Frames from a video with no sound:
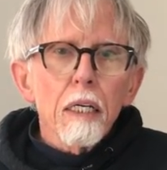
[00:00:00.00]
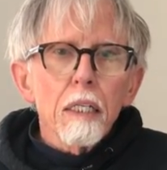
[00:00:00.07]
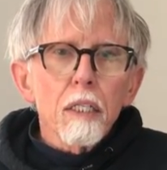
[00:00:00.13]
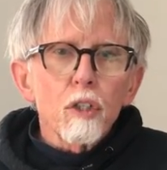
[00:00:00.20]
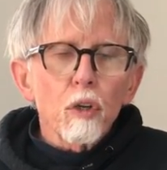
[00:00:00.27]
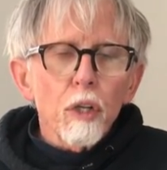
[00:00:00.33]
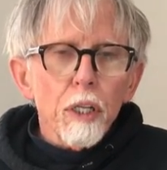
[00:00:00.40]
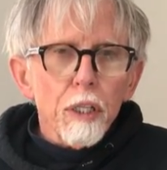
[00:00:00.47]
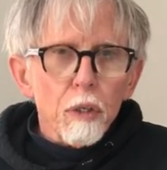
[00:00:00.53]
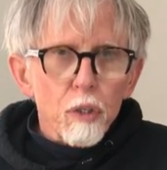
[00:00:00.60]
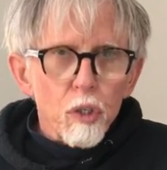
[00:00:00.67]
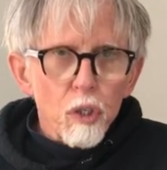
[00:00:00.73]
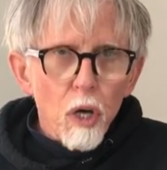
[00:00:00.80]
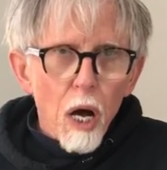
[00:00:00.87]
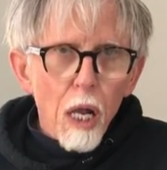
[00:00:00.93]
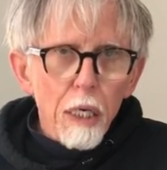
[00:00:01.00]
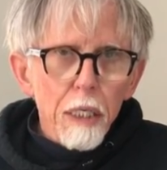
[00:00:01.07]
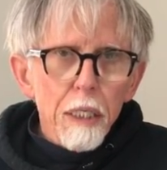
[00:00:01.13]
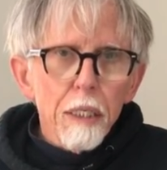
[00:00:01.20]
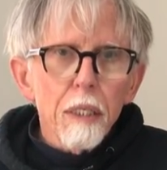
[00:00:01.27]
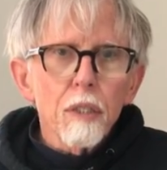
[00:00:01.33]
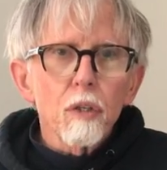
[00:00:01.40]
so that they're
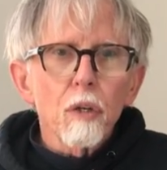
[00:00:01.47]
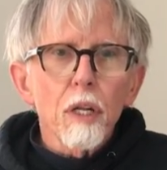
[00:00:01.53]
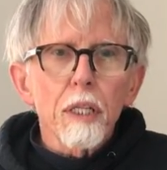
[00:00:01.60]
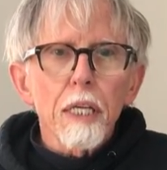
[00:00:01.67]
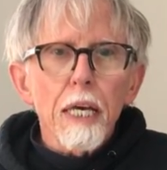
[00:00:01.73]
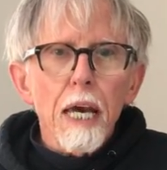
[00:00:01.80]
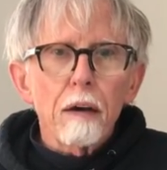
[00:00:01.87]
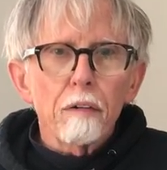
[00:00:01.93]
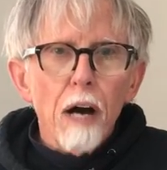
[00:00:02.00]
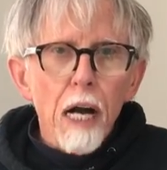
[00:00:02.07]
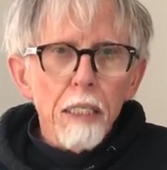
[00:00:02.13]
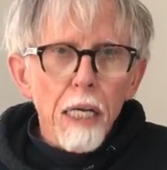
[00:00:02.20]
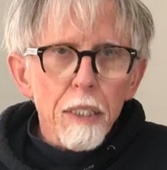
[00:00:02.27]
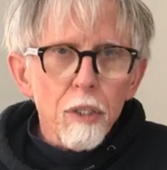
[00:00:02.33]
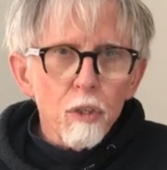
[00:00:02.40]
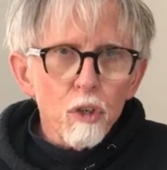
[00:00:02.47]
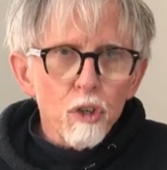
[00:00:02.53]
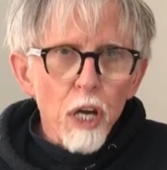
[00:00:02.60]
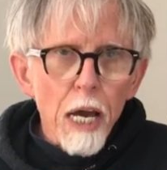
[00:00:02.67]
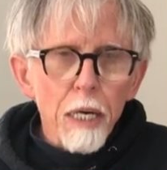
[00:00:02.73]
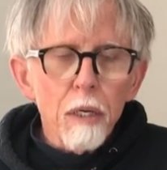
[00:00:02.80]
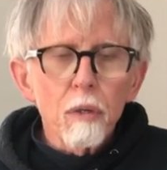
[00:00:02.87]
solid, so that they have highlights and
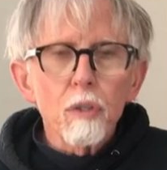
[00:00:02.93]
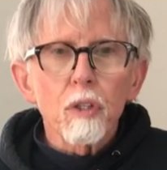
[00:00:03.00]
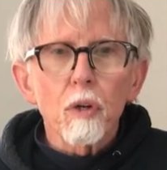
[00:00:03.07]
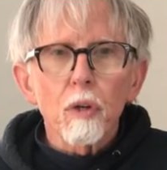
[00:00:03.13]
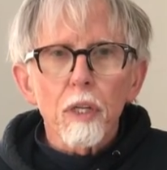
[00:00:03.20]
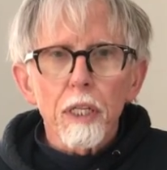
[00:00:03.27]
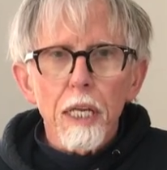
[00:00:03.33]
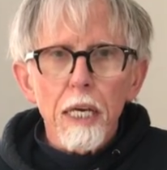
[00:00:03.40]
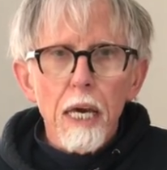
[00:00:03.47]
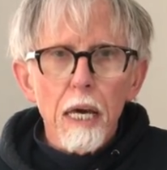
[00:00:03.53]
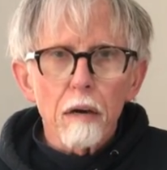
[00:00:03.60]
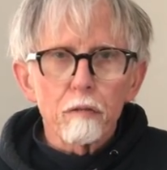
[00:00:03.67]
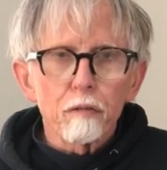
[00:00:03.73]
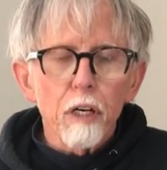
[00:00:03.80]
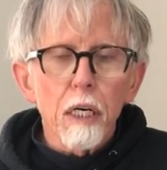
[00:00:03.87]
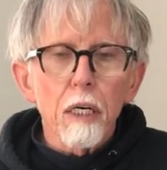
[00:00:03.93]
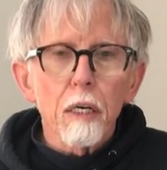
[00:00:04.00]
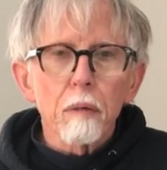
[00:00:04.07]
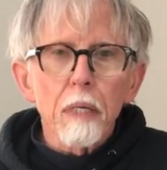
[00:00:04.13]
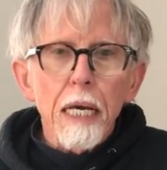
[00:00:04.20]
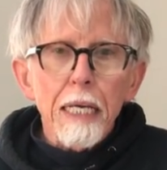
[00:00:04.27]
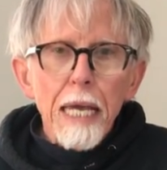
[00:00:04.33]
shadows, so that they have
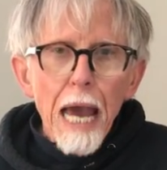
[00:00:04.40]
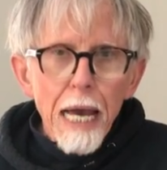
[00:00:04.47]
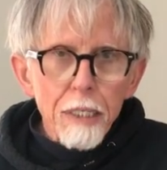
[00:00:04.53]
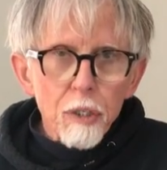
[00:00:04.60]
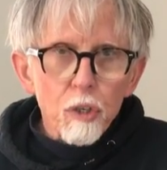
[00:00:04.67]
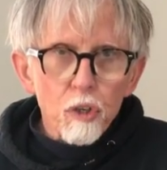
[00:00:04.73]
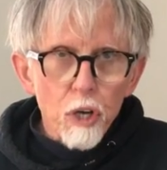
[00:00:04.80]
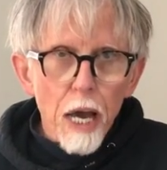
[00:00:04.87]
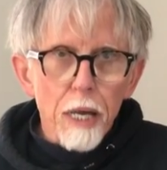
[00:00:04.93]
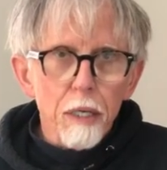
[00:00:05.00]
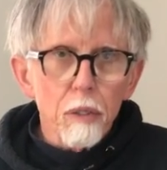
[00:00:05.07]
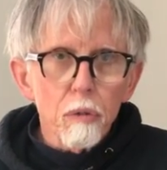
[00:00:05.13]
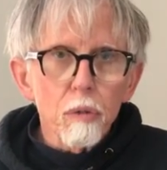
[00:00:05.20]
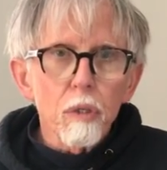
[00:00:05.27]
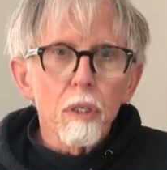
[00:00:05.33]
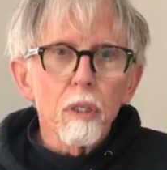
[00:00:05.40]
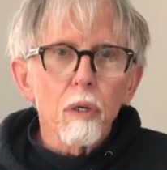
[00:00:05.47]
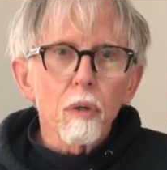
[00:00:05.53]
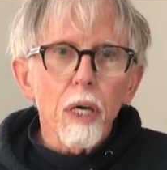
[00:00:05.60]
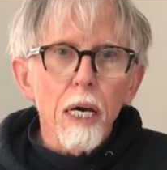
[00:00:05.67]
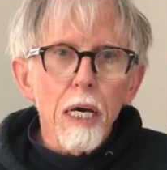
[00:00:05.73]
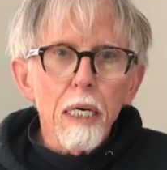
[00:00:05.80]
cast shadows,
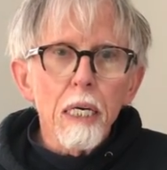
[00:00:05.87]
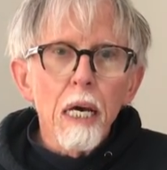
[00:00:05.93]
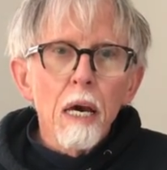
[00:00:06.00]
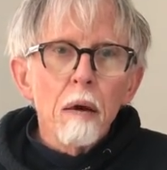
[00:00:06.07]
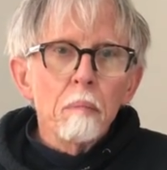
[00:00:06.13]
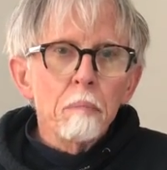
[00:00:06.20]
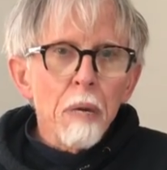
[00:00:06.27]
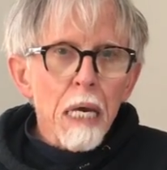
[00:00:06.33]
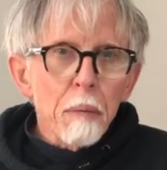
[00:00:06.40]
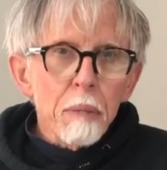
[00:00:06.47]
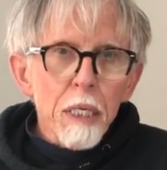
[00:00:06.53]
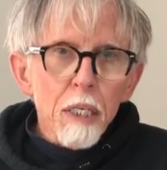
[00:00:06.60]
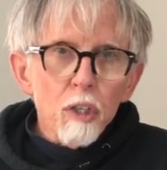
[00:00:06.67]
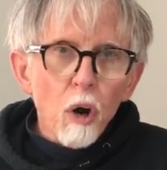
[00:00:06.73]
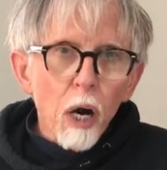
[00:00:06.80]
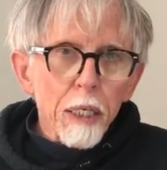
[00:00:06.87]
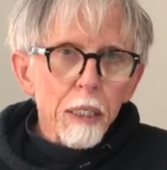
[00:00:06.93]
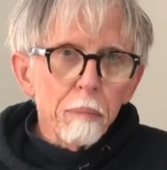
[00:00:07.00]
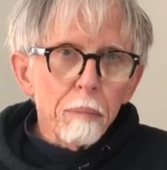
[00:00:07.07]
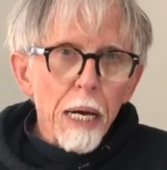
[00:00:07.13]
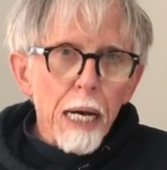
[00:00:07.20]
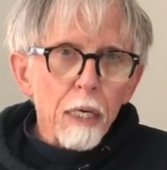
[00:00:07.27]
okay? Maybe a
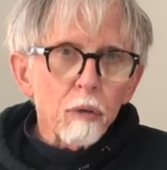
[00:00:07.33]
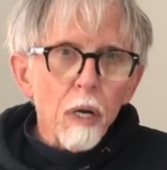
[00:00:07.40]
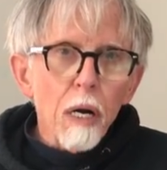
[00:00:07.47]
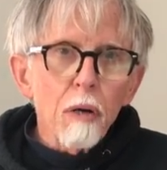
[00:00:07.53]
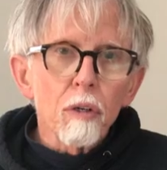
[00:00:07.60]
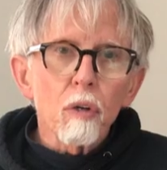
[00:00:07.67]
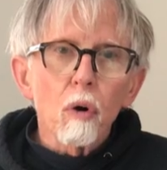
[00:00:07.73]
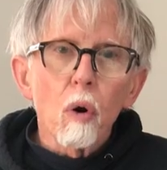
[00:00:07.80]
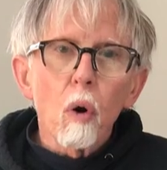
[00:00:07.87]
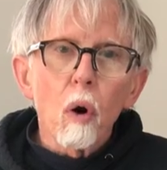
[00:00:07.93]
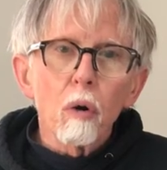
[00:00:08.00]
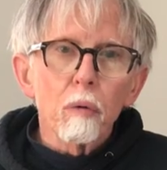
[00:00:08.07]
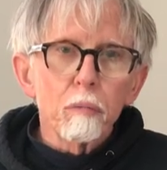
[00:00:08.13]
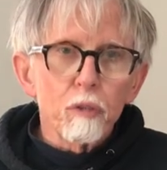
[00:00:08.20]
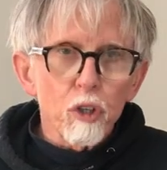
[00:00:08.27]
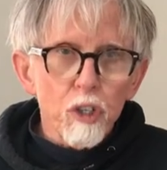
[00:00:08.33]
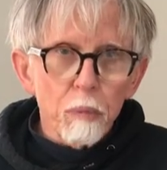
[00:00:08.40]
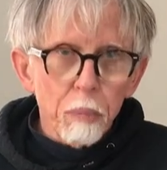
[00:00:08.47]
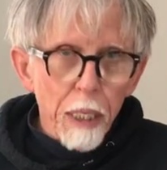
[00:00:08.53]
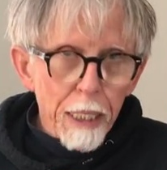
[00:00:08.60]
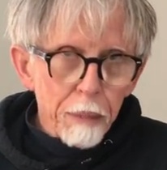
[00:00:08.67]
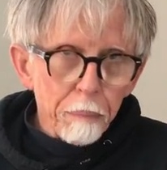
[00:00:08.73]
darkened background or just a
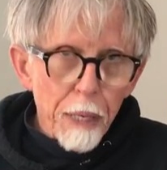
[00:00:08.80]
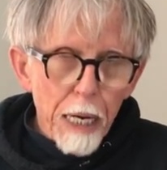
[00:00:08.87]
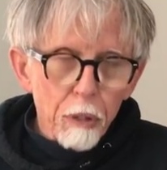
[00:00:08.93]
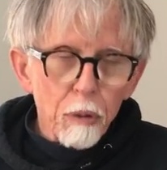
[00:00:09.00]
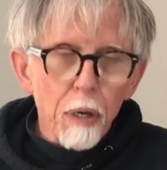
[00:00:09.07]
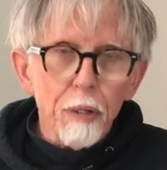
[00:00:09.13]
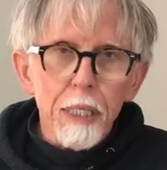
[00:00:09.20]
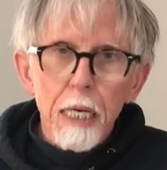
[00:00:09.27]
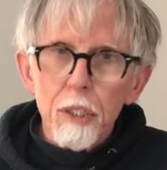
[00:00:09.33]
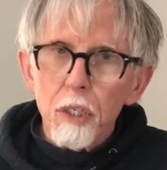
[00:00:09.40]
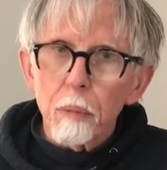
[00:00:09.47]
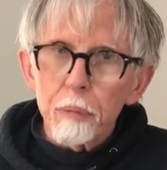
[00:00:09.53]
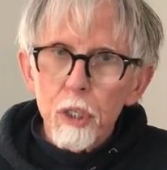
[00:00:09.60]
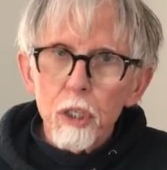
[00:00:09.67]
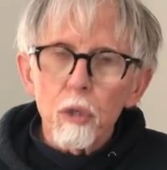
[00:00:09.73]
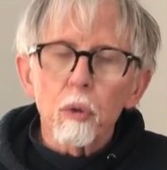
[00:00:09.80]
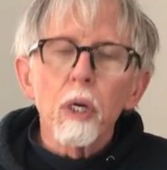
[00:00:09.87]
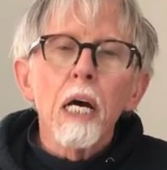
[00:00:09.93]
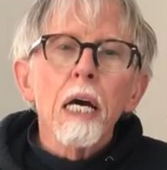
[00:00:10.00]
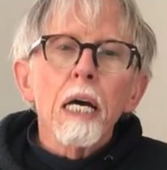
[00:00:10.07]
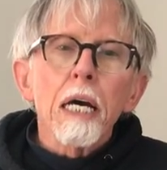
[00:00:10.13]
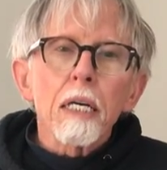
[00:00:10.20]
blank background. That's up to you.
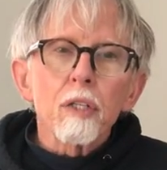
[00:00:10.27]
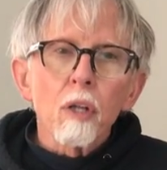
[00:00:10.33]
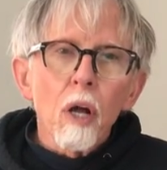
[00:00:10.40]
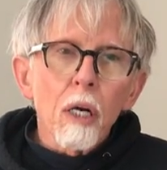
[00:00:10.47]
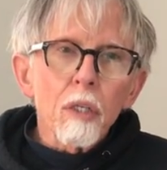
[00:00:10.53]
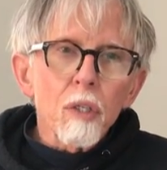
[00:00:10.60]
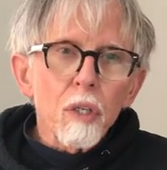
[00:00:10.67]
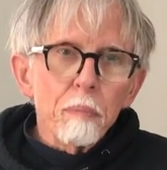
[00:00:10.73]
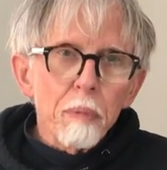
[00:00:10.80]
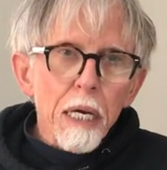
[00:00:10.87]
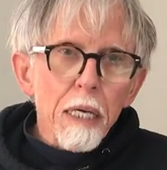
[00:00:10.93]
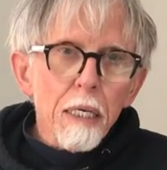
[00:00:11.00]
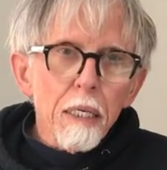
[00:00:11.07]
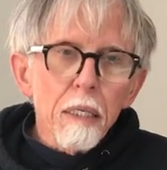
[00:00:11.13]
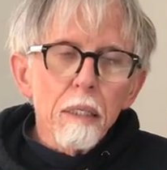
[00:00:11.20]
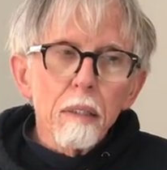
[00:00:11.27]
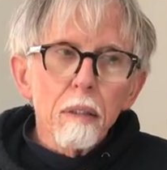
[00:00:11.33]
As long as the main